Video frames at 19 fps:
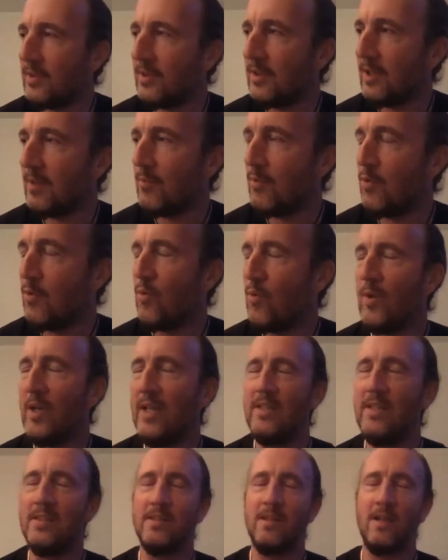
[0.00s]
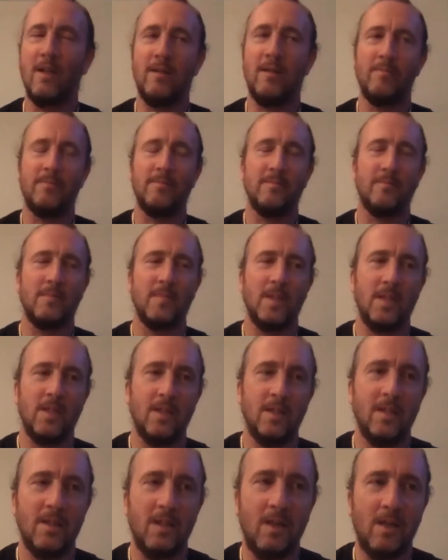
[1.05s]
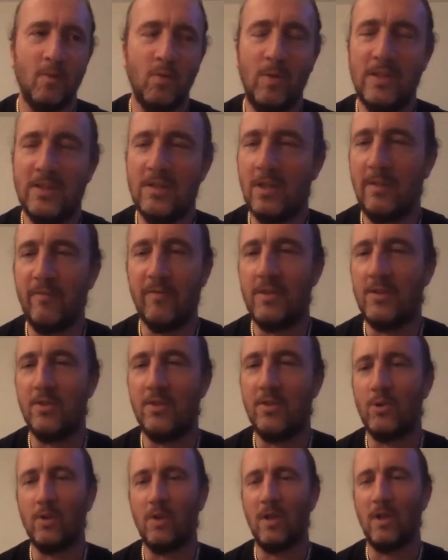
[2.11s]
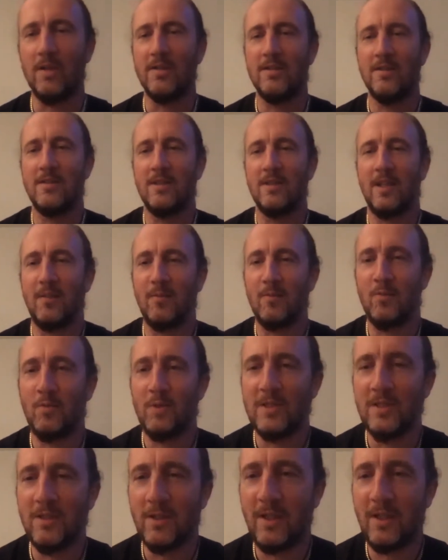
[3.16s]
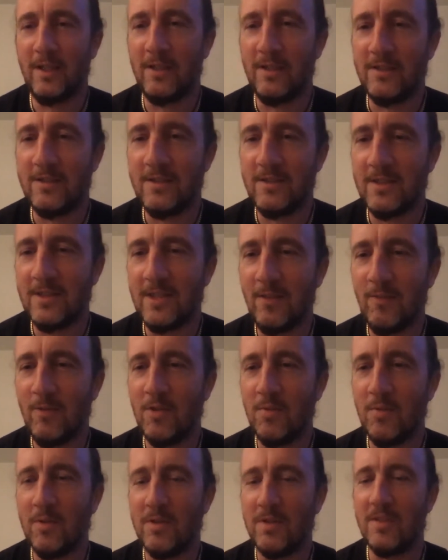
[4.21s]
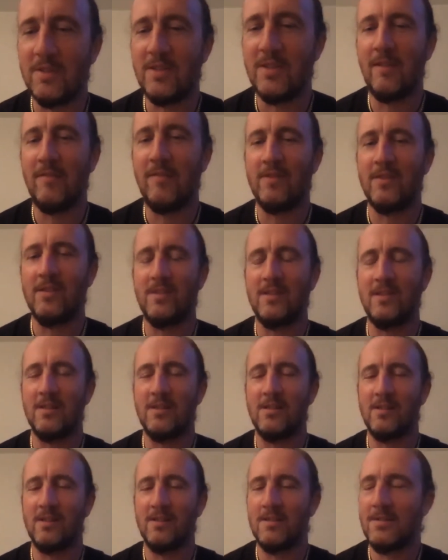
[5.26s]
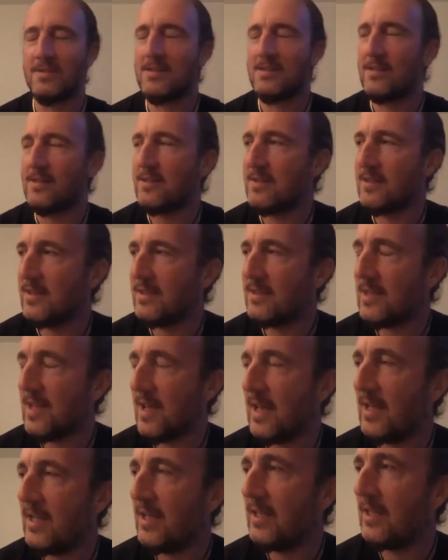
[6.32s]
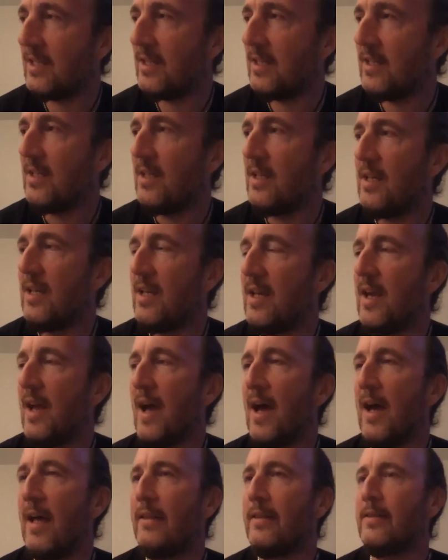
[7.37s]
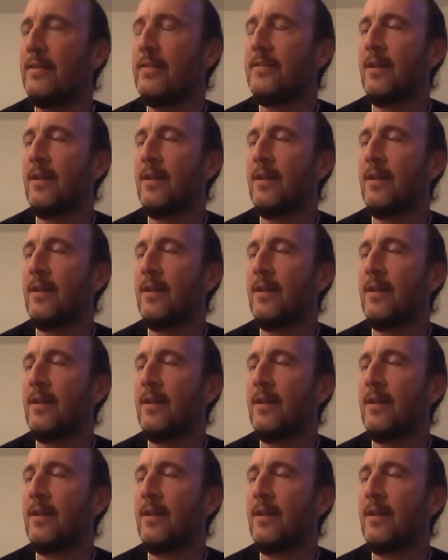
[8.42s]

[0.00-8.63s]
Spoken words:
I'm always looking for the shortcuts, and I'm always looking to see which ones are safe to take. And